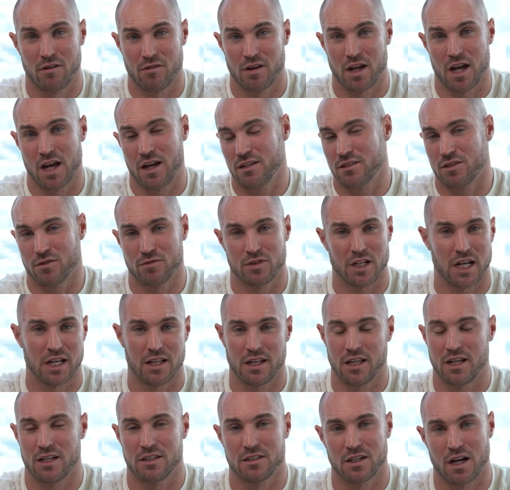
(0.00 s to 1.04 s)
Okay, so
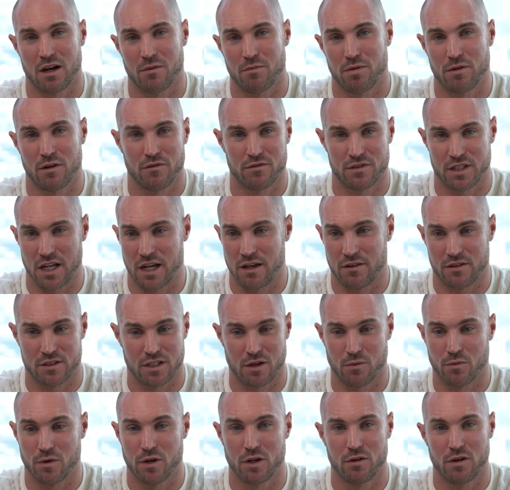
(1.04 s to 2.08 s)
take the example of, say,
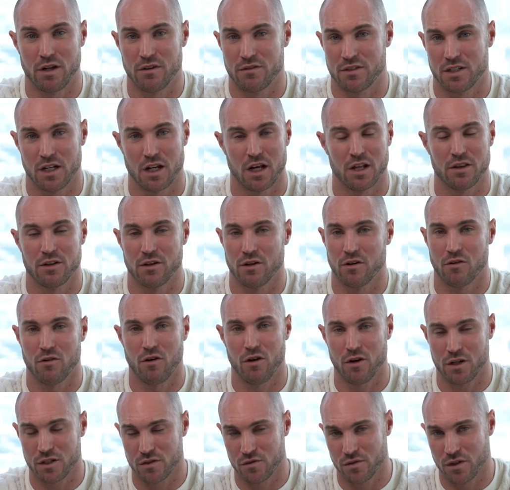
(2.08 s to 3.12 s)
someone who lives in London or
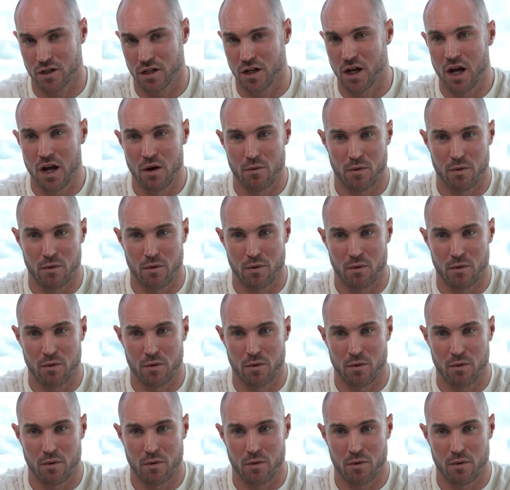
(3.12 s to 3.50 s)
Oxford.